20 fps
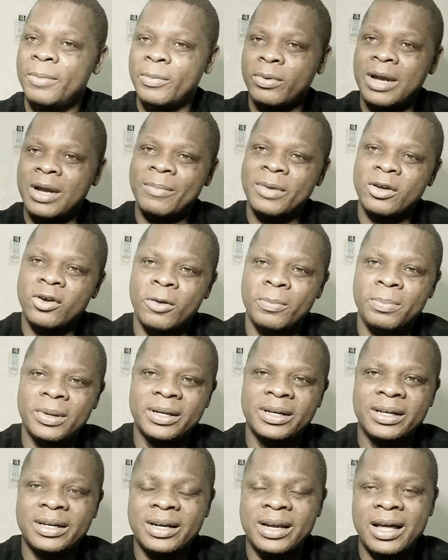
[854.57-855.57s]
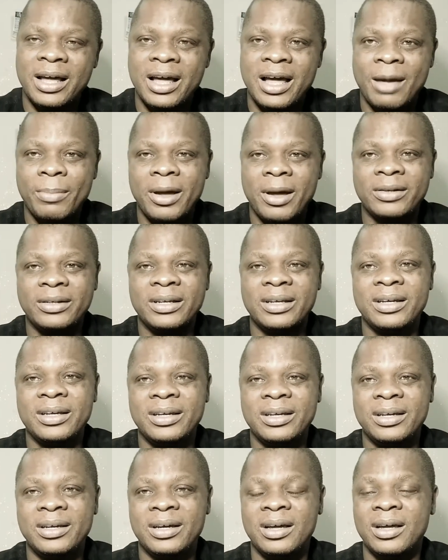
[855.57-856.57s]
People have been complaining about
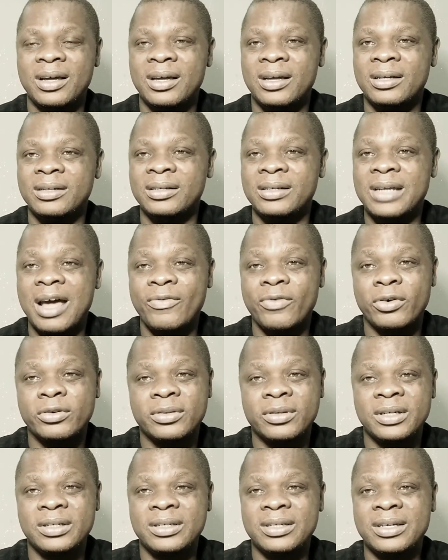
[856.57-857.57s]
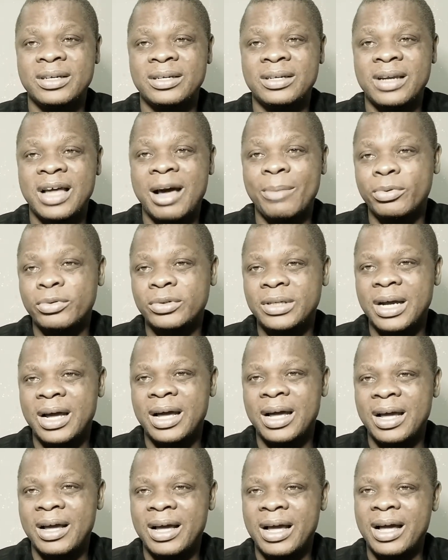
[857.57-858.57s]
the uh, divorce rate in
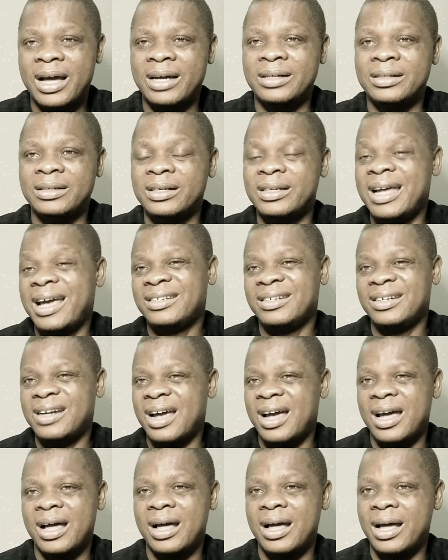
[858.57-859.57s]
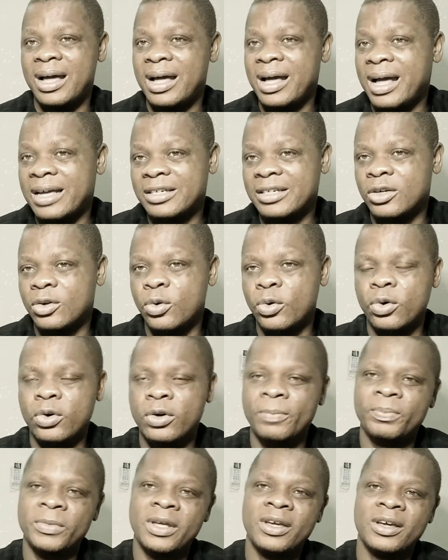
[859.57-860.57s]
Abuja and Nigeria as a
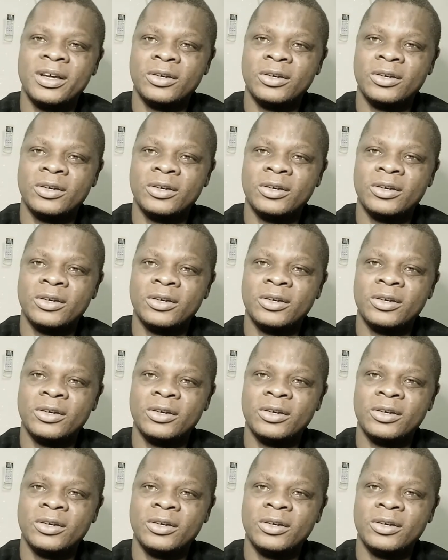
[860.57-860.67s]
whole.